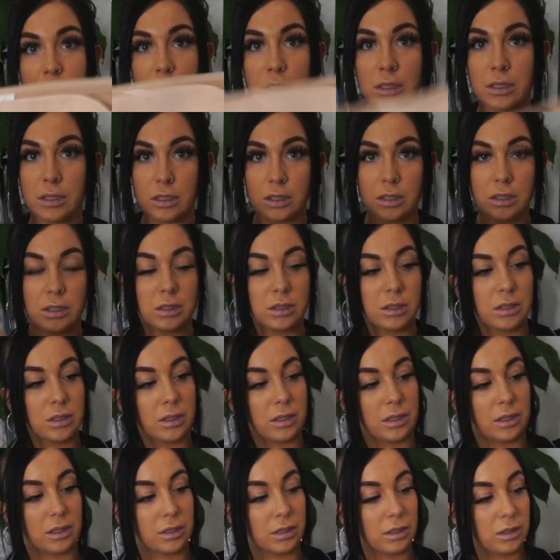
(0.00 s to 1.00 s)

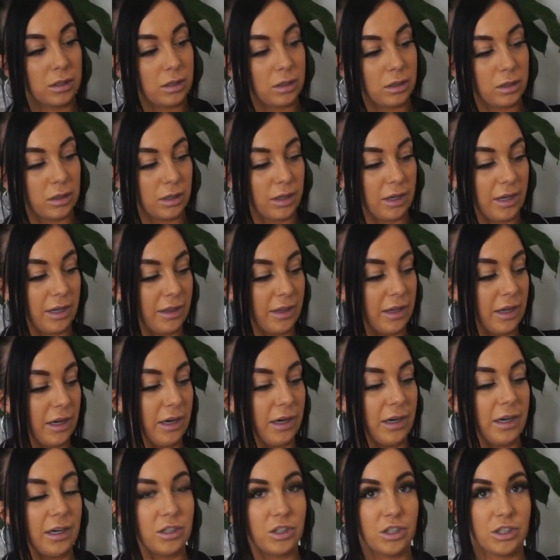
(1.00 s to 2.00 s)
and
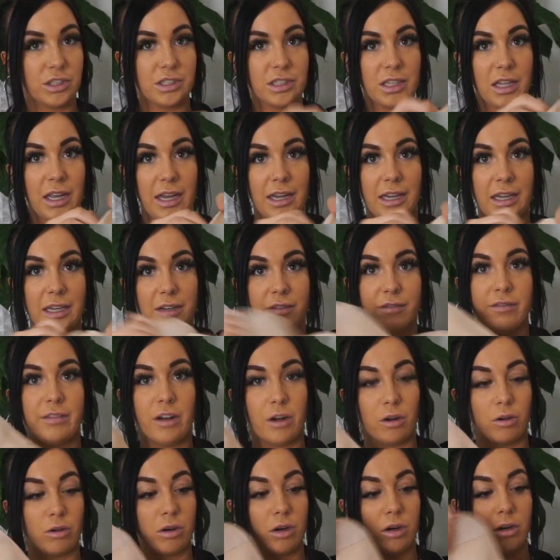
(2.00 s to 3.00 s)
then it just like
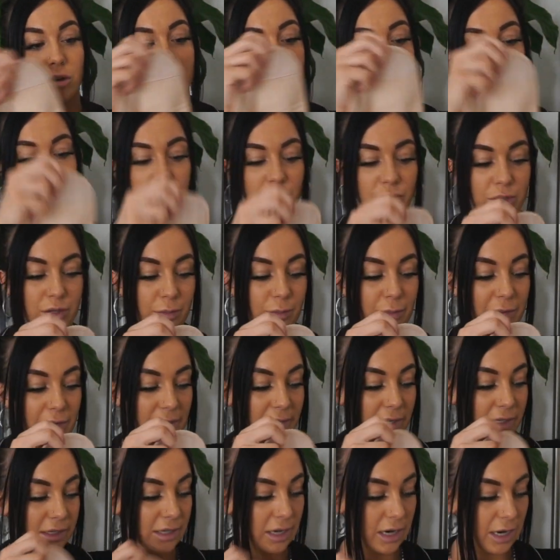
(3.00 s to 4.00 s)
velcros and you can make
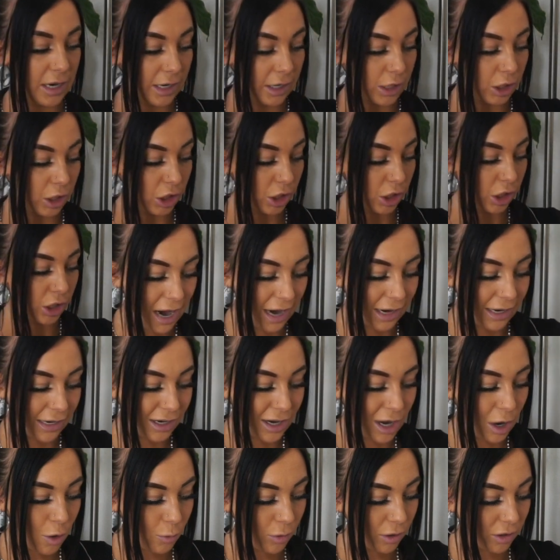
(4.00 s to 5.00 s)
it tighter. I did
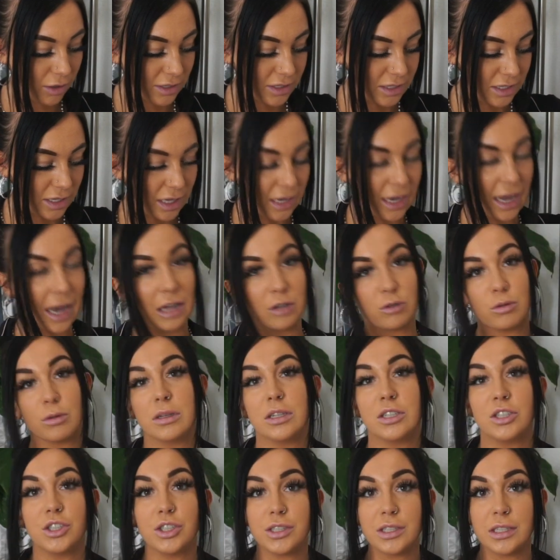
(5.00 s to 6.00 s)
not wear this thing as
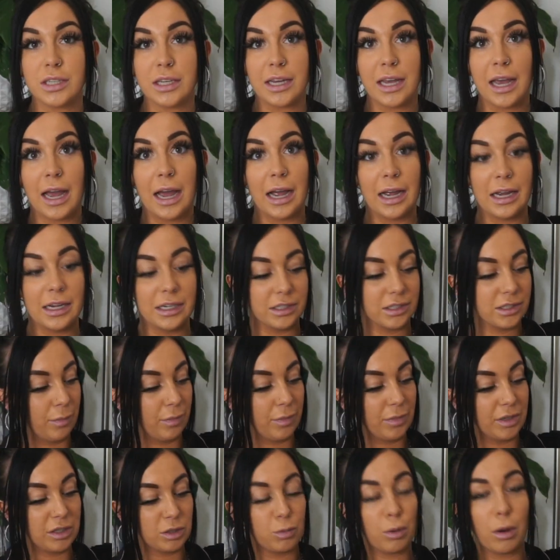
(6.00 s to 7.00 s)
religiously as
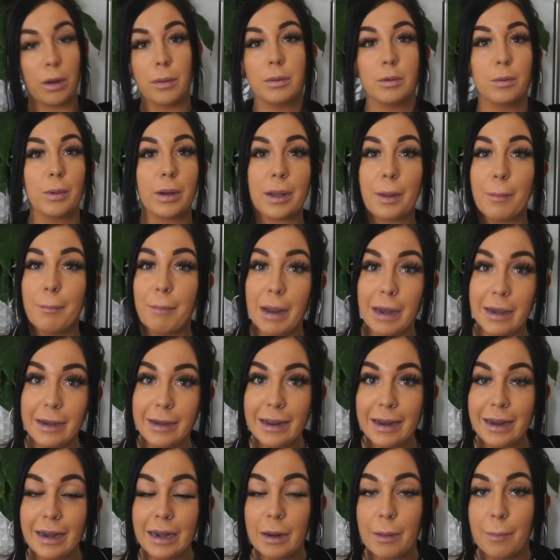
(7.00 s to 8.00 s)
is probably
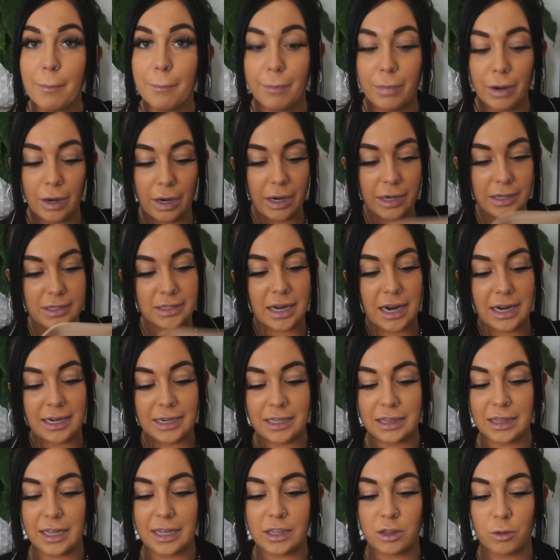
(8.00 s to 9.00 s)
recommended, but I
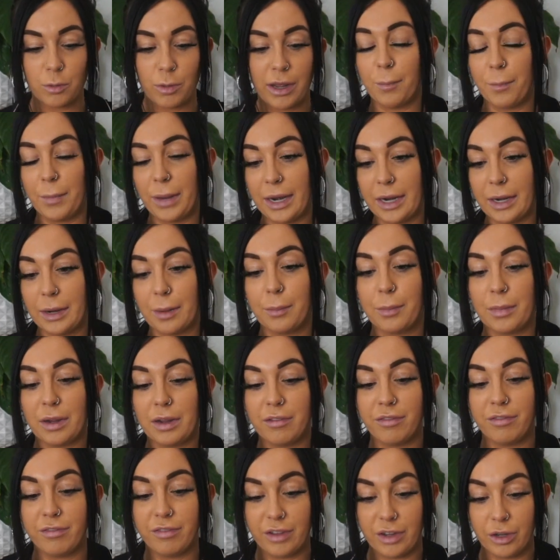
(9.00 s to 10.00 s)
did like the way it made me
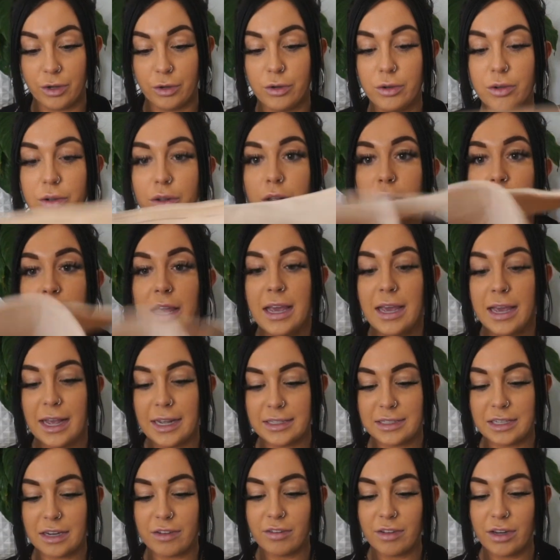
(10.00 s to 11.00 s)
feel.
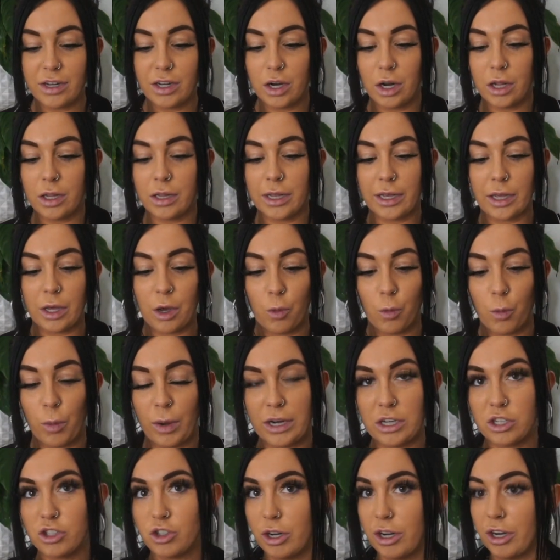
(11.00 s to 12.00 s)
It's definitely not like a
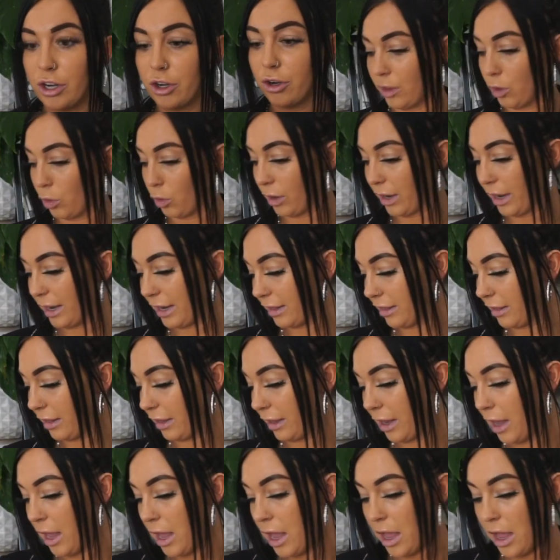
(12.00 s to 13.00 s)
waist trainer or
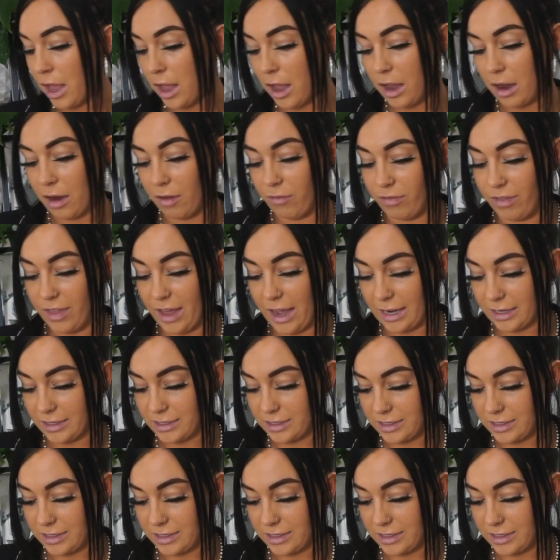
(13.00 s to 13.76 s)
anything of that